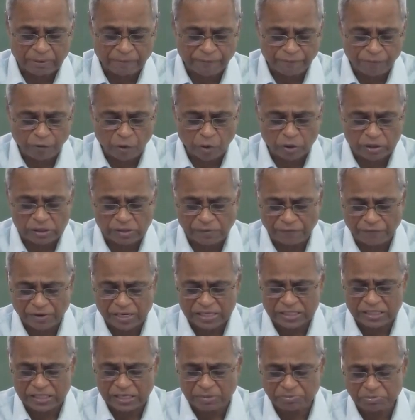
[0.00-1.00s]
4 is a
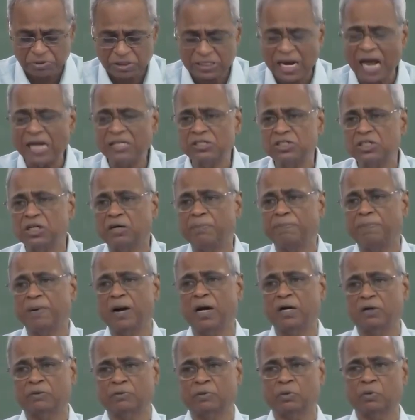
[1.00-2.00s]
very substantial
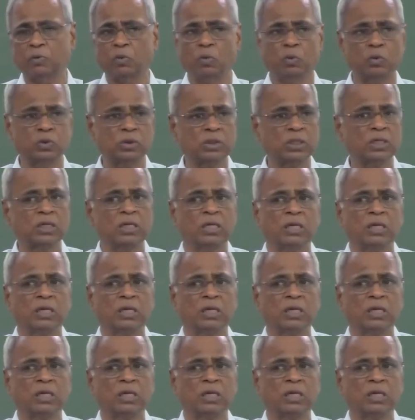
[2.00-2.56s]
part of the course,